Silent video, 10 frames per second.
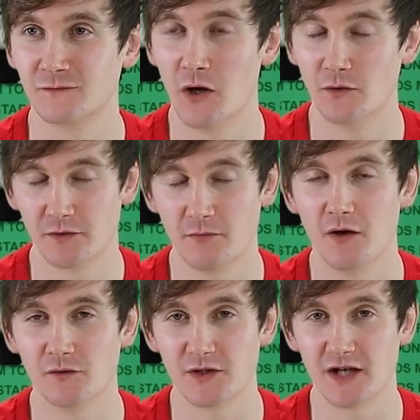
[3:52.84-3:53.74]
Golden
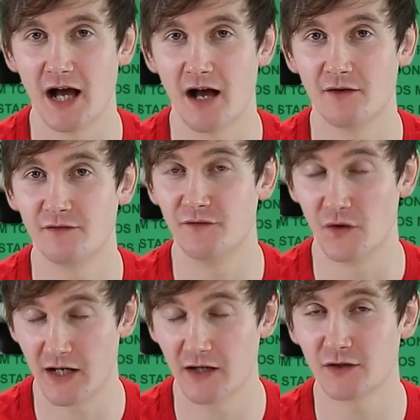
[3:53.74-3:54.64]
moles, which are
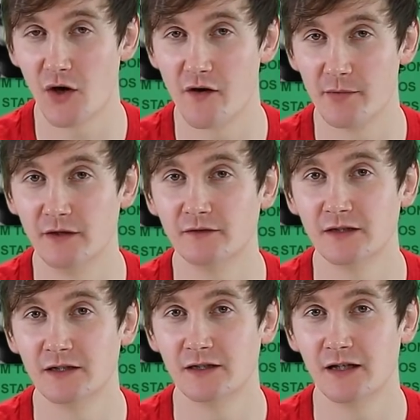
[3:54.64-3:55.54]
fucking adorable,
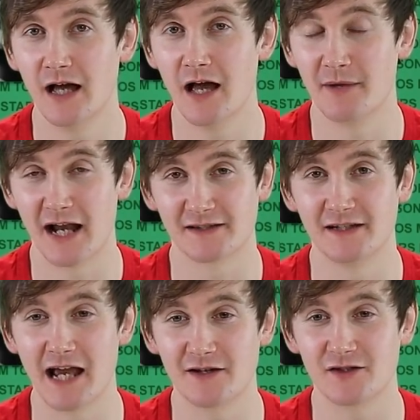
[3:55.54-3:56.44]
and as the
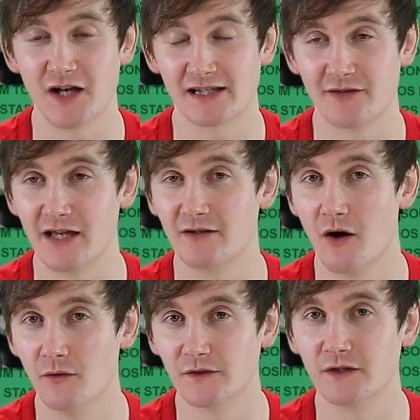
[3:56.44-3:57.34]
name suggests, have a
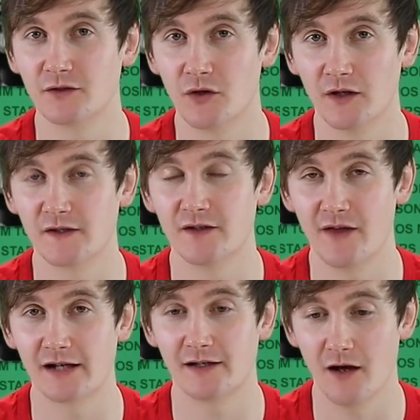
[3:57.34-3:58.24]
golden colour to
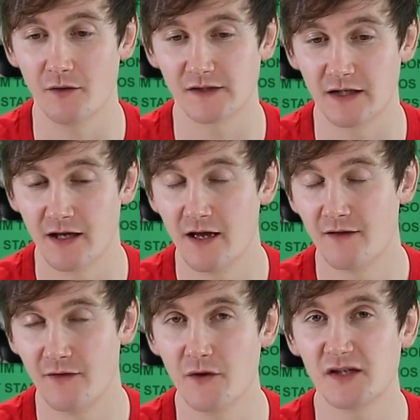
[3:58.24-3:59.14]
their coat. And
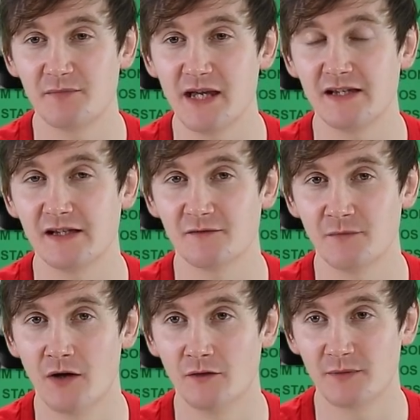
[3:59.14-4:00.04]
those species of
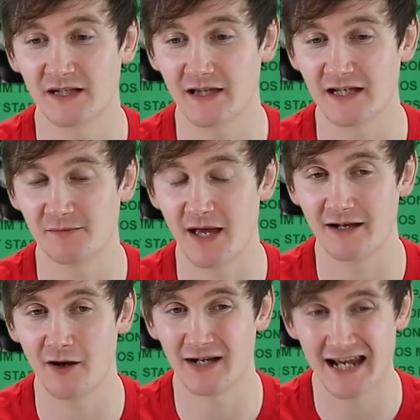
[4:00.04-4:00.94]
mole, because they
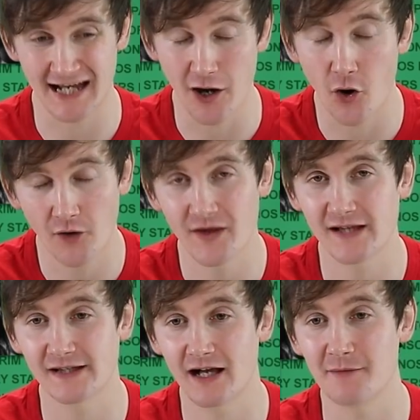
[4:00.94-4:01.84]
spend nearly all of their
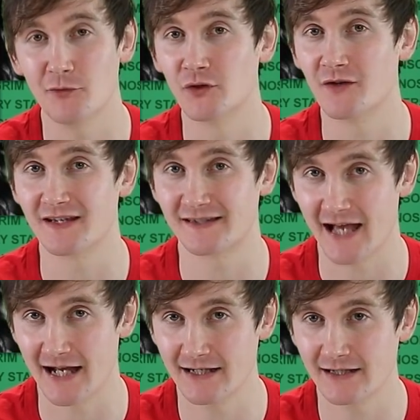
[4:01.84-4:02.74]
time under the
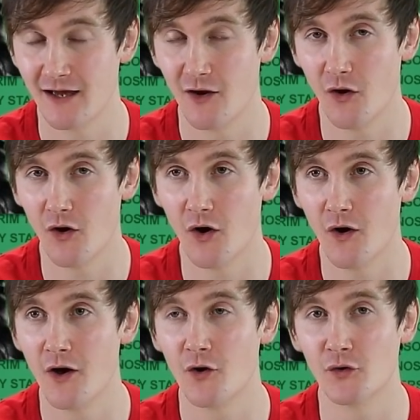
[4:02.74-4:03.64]
sand
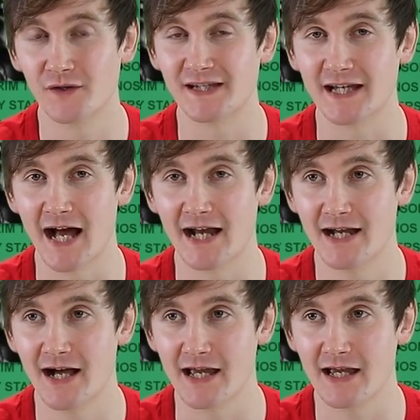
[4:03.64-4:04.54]
or hunting at
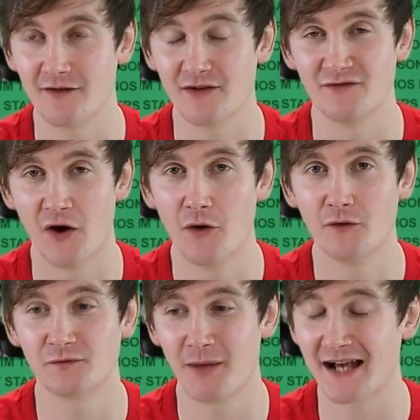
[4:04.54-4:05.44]
night, have
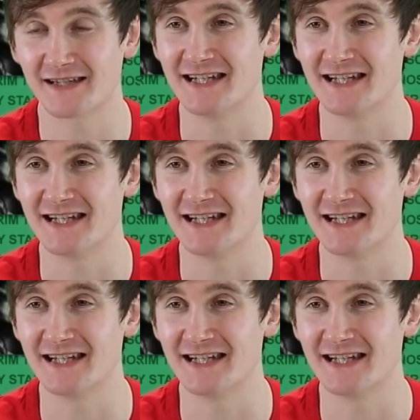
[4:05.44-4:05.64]
evolved past